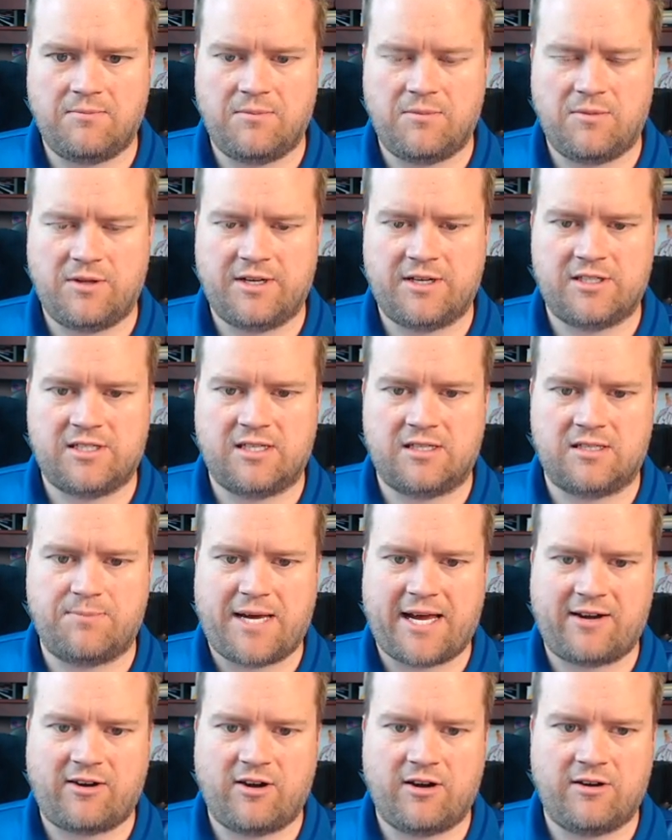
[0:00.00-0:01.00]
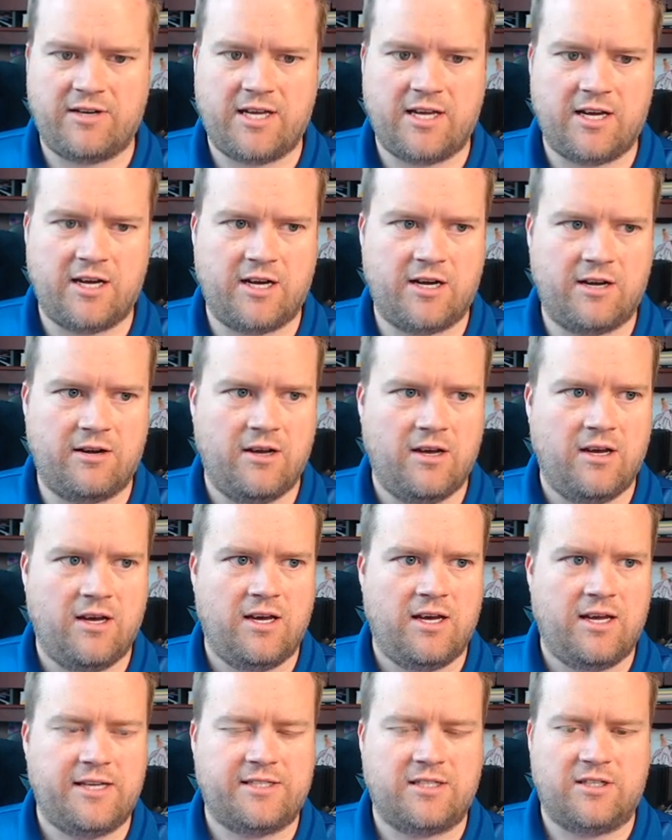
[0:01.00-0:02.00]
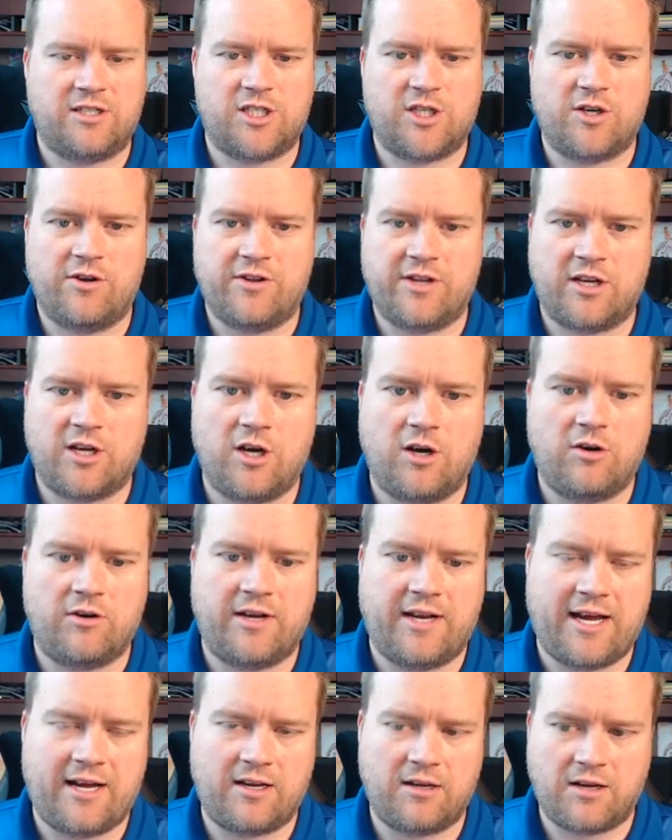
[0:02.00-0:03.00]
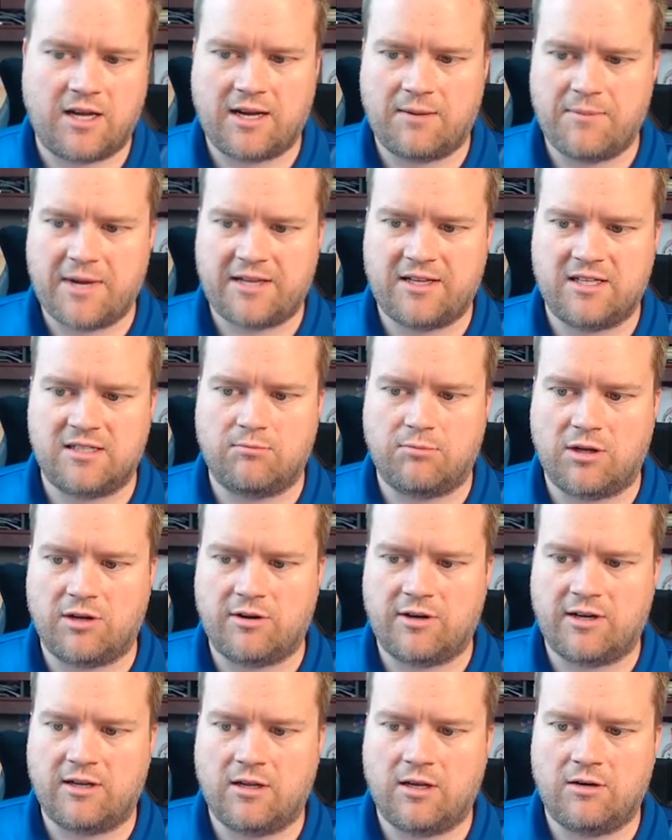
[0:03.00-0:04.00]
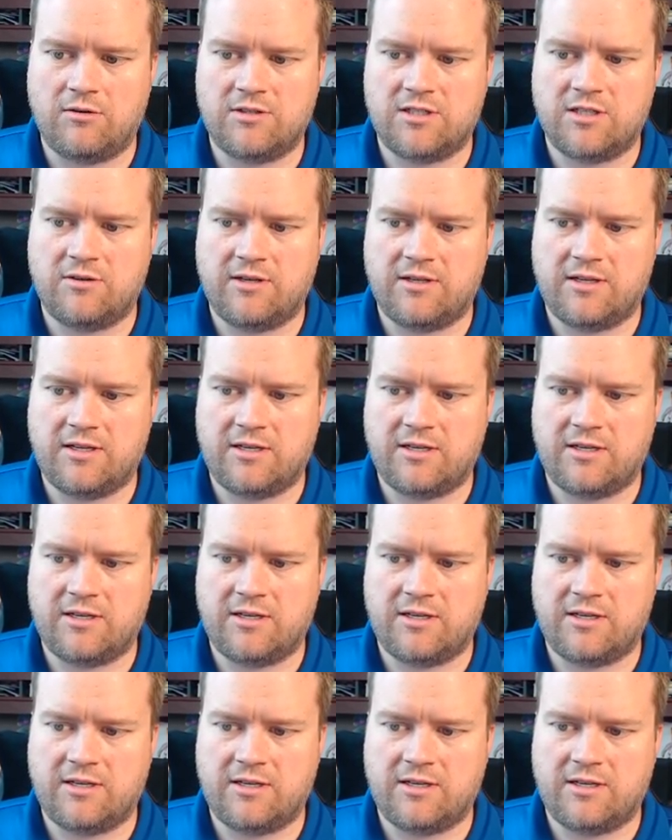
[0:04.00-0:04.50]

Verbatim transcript: There's this background here. He's going to show you the code and how to kind of make this blurry load to it.